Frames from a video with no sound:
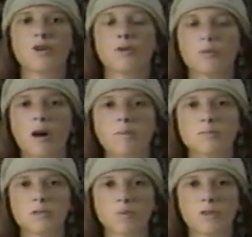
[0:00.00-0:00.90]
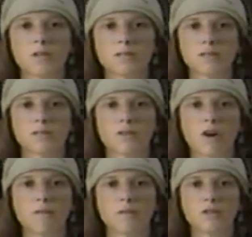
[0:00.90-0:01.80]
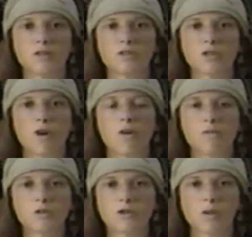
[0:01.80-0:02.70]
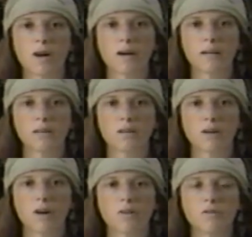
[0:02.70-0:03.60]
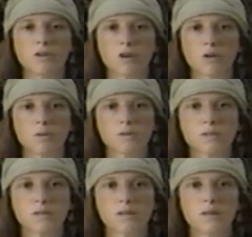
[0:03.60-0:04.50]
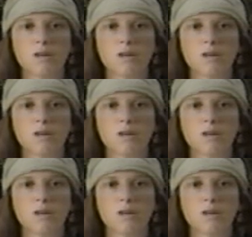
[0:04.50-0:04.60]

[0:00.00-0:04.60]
The problems with this is that often there's an over-drying of the nose.